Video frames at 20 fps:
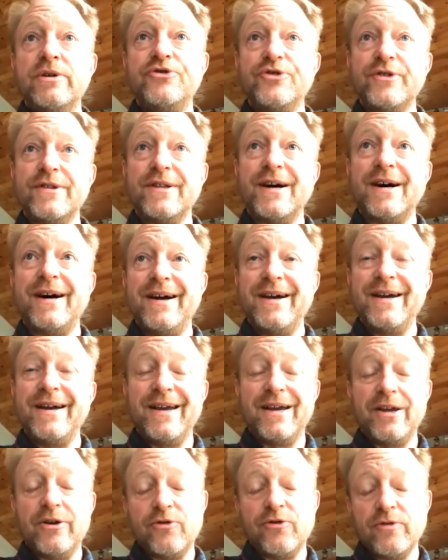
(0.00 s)
July,
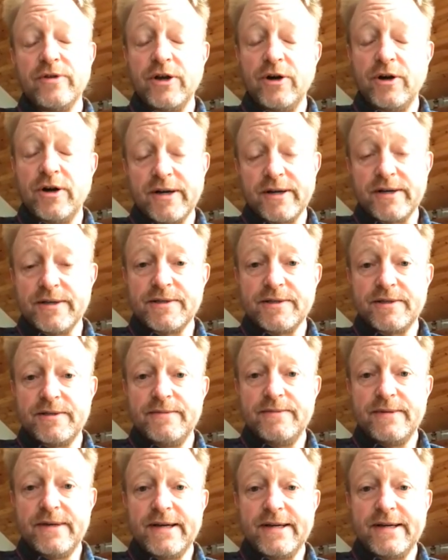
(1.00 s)
and early August.